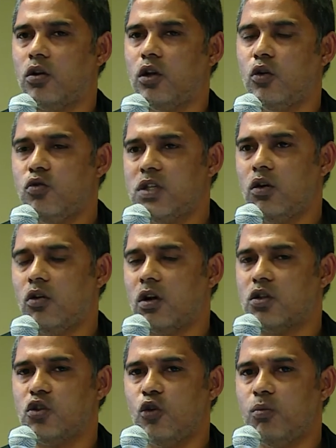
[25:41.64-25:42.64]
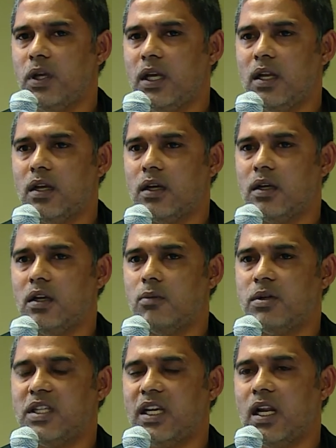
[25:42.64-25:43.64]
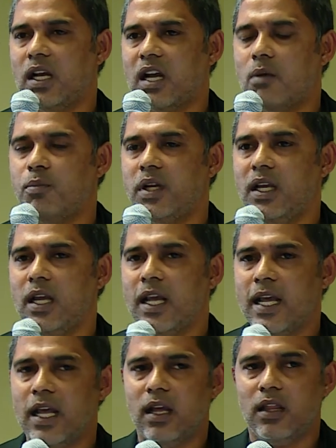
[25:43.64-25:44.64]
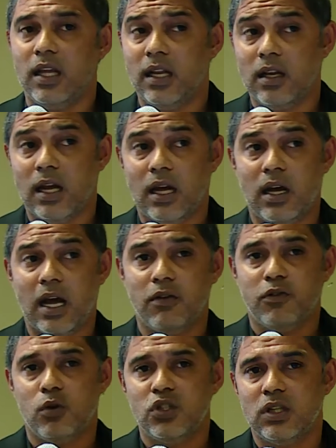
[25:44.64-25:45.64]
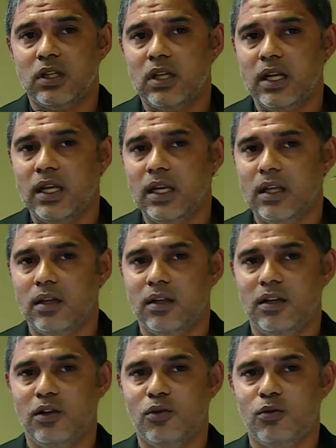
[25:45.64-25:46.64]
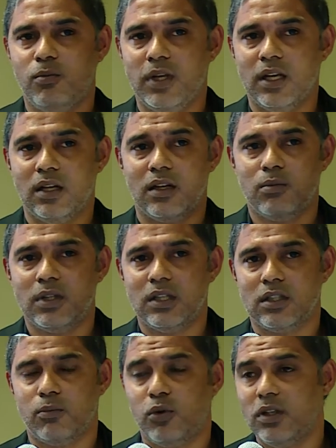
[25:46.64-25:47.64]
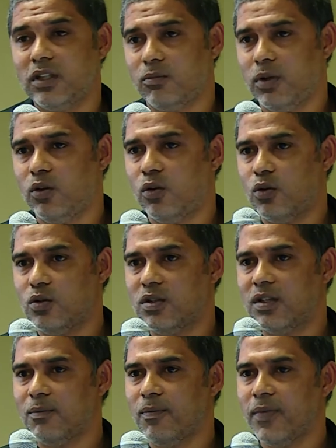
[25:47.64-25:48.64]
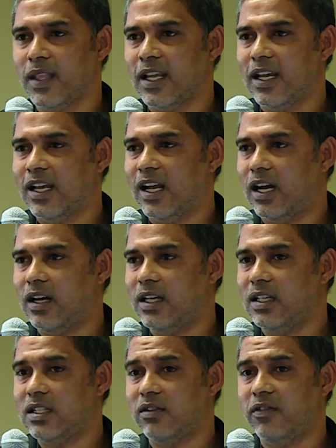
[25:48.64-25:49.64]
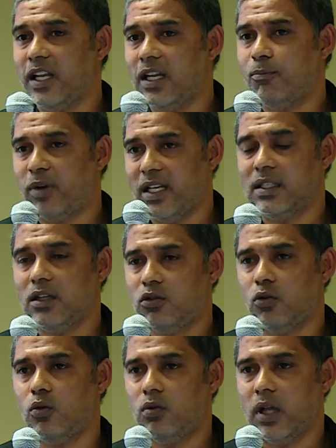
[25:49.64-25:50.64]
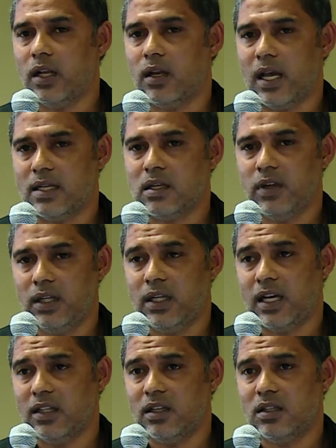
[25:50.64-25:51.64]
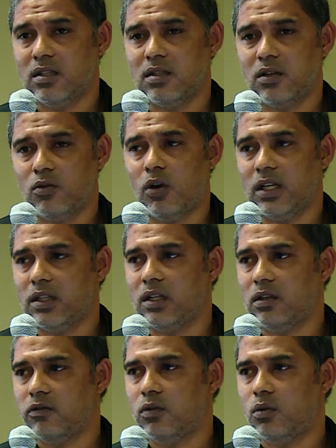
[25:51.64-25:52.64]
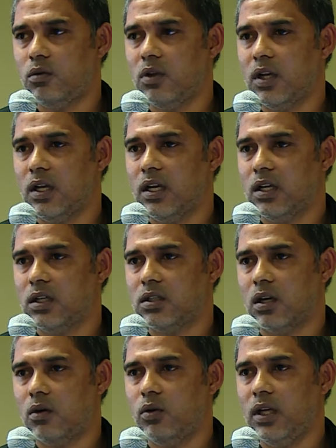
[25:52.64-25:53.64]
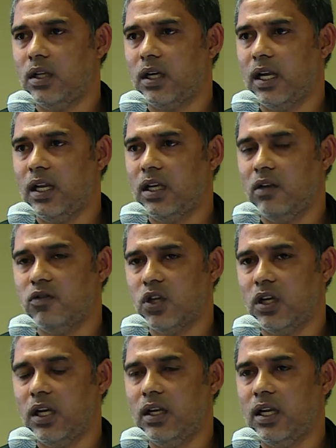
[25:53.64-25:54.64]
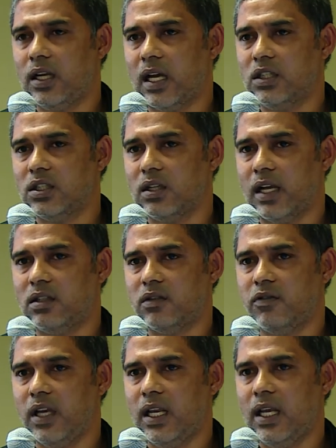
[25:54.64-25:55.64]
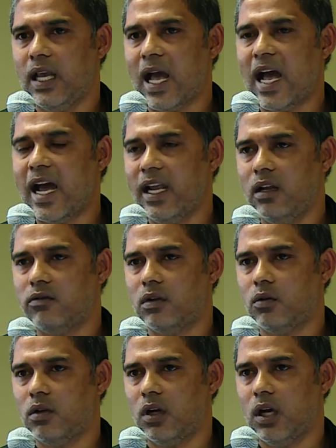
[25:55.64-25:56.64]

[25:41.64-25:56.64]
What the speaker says: losing or consuming in a particular company, then unfortunately you'll be a little bit disappointed because it's a very basic tool, and as I've indicated, it's a qualitative tool. So it really gives you an indication at a very high level